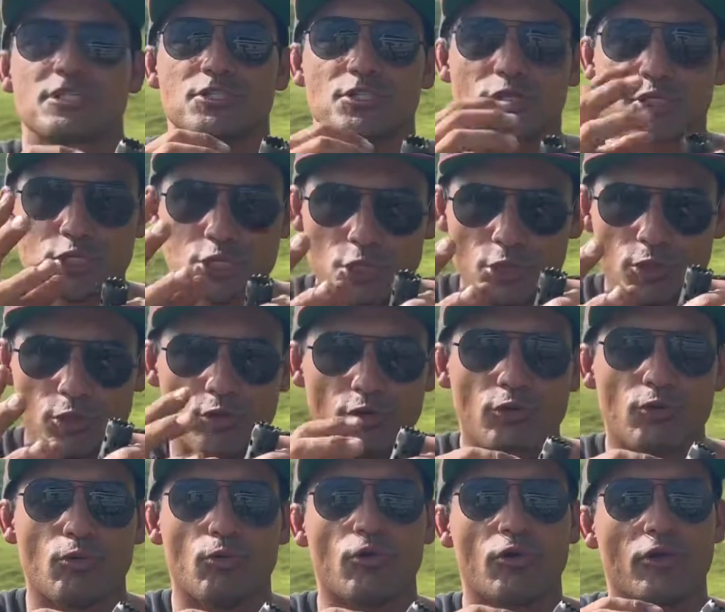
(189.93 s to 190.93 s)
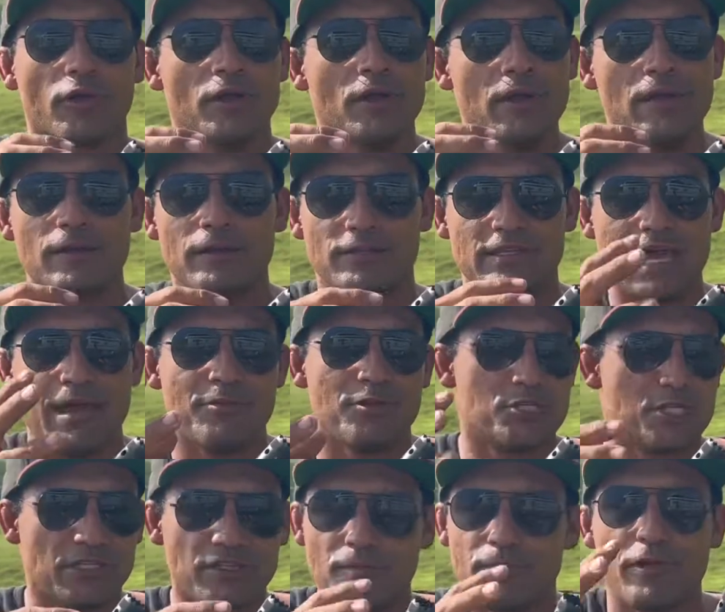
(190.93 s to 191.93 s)
the choke or
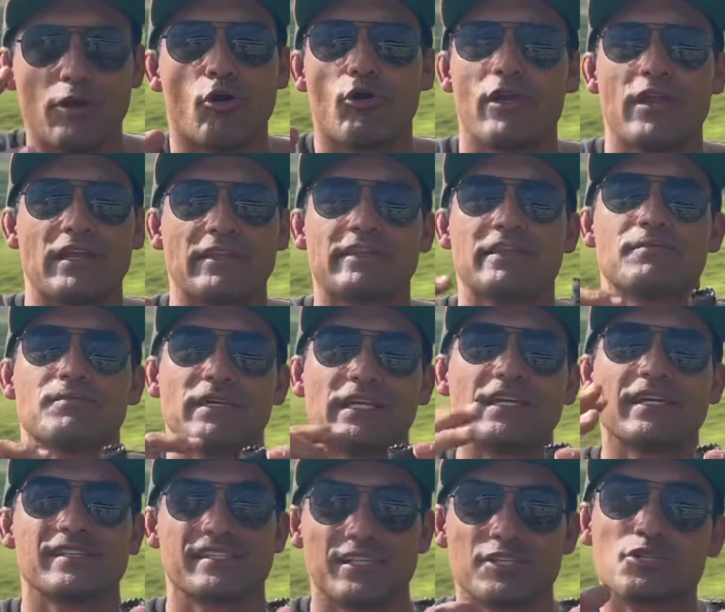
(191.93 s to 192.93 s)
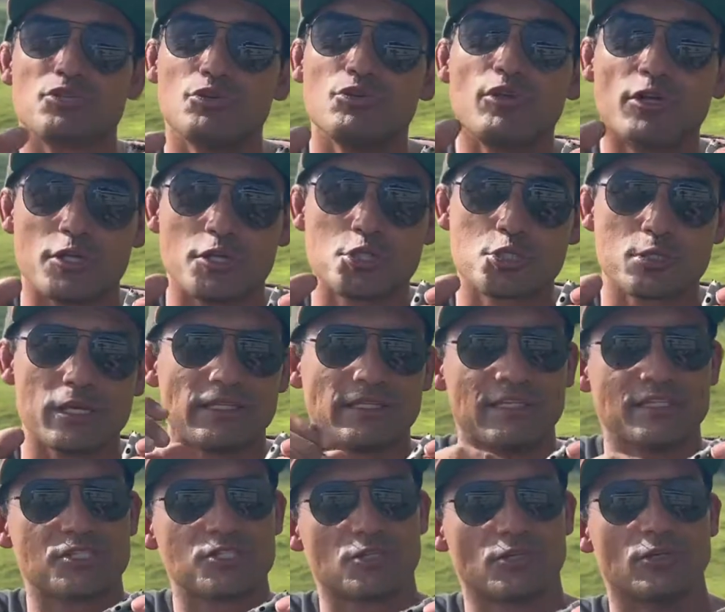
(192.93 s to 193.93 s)
damaging the barrel or anything, because it's too
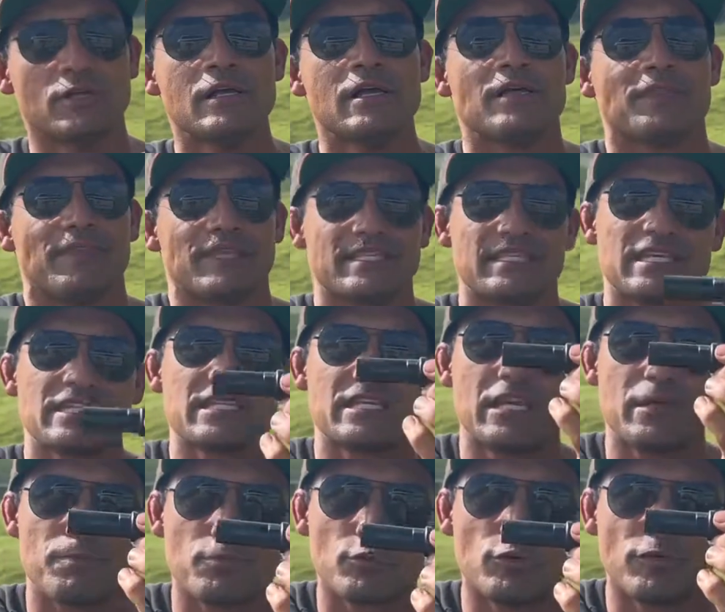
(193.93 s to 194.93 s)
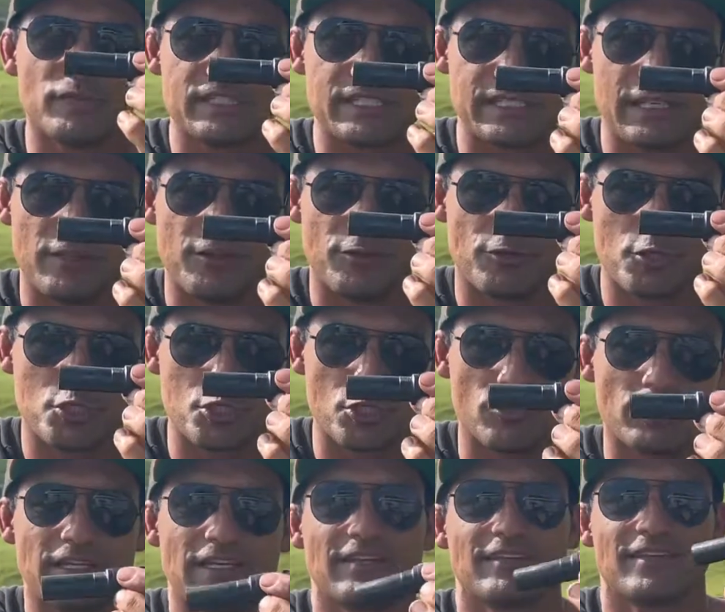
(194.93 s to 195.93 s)
constricted. So this is an improved cylinder
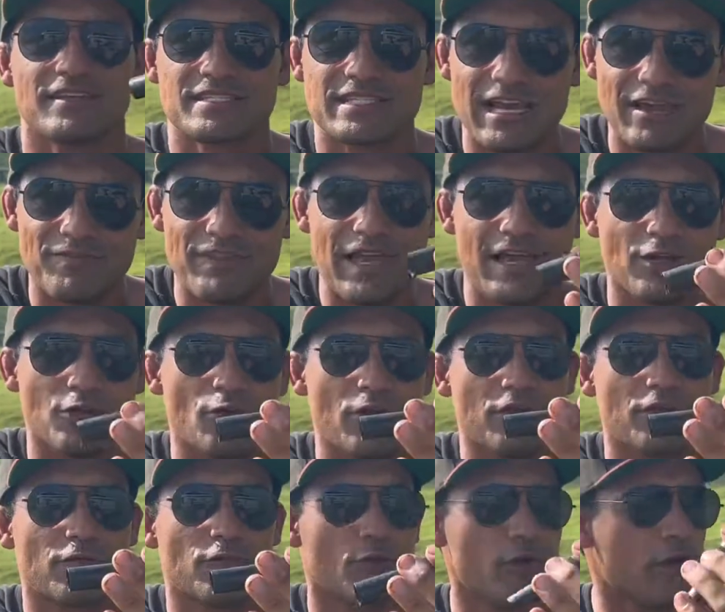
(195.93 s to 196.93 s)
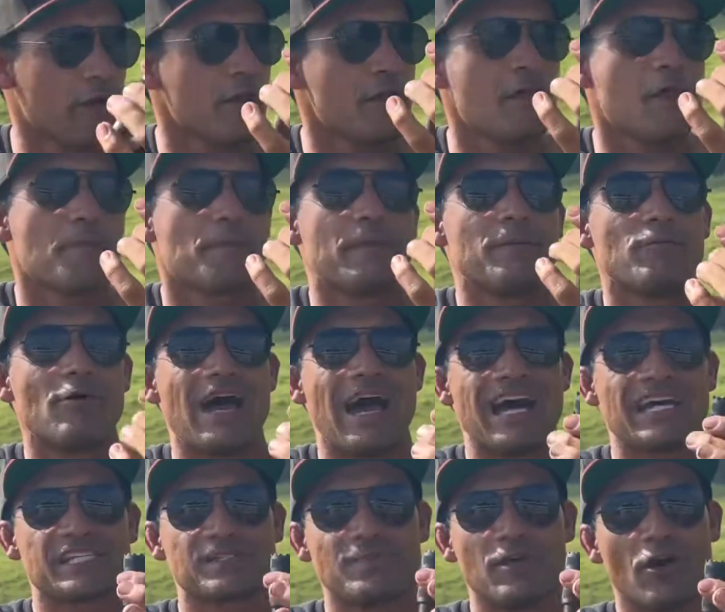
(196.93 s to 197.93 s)
choke, and it does have that going for it. People
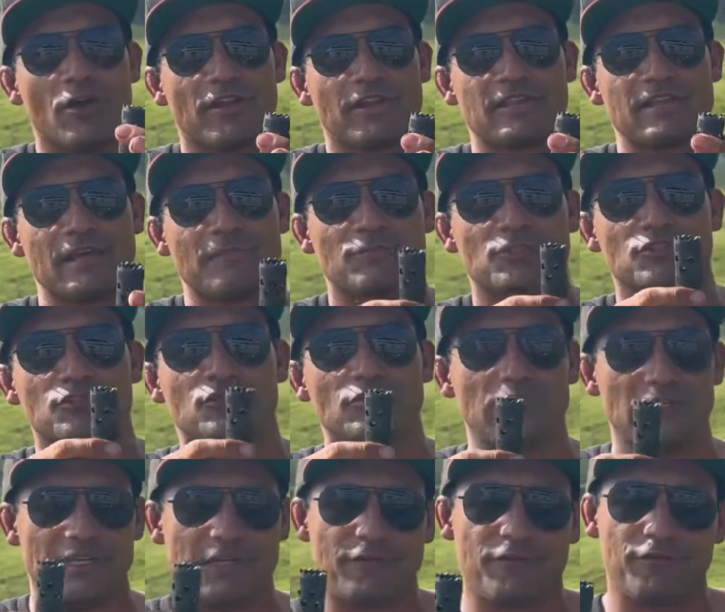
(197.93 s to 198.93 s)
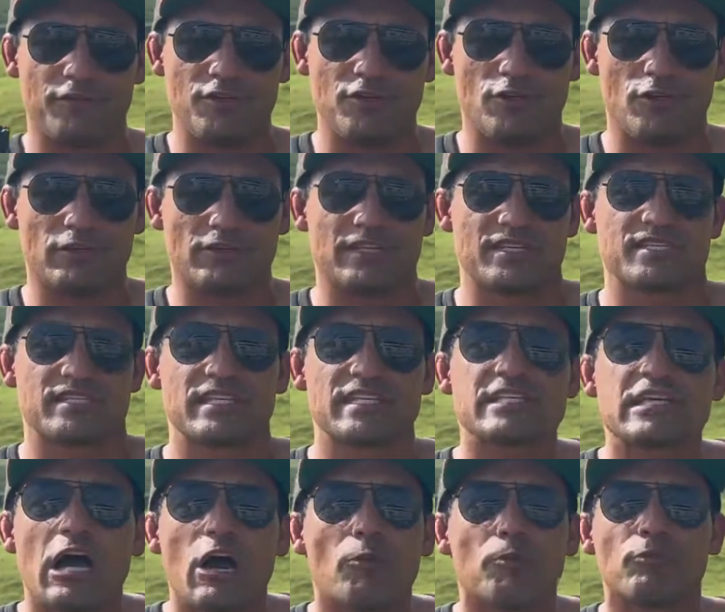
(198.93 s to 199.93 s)
ask me all the time too, if, you know, does this
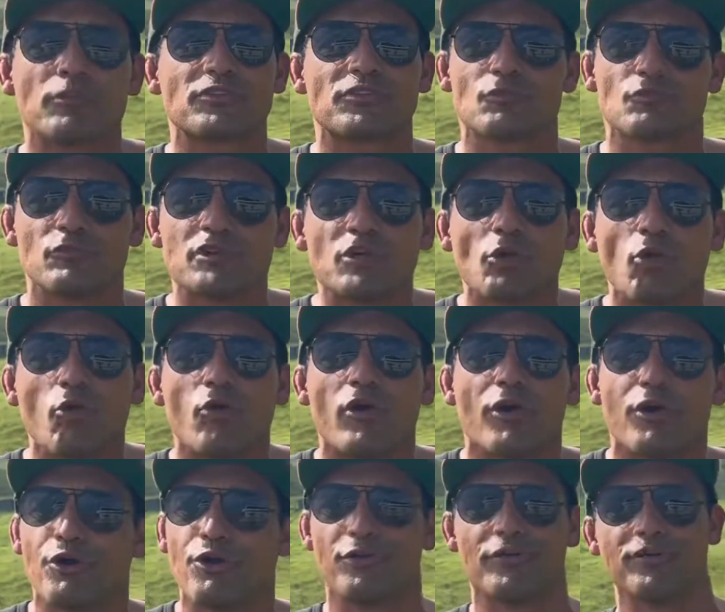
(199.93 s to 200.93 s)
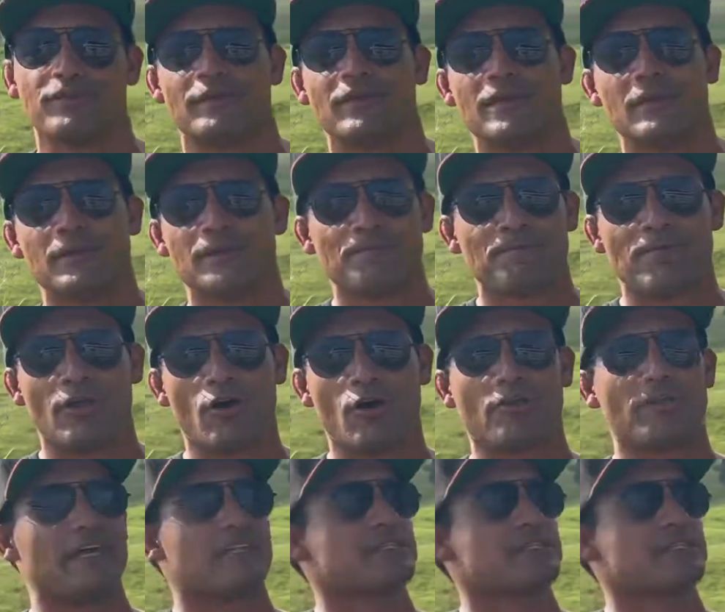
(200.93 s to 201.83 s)
help with the recoil and all that